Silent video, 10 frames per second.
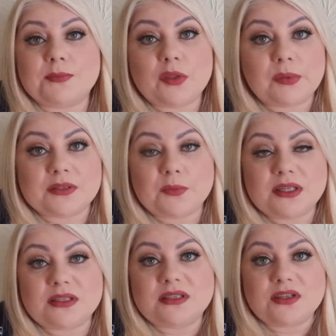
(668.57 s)
some other bits and
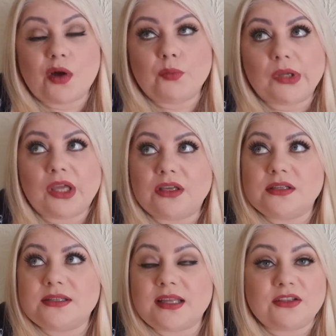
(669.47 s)
pieces done
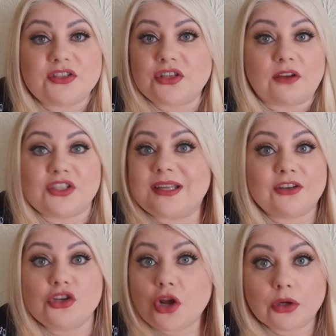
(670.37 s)
because I've just
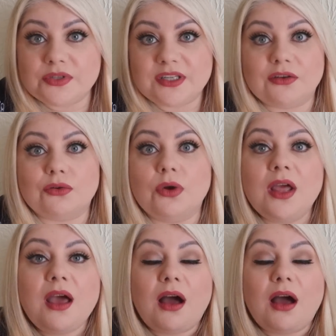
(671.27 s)
had no signal.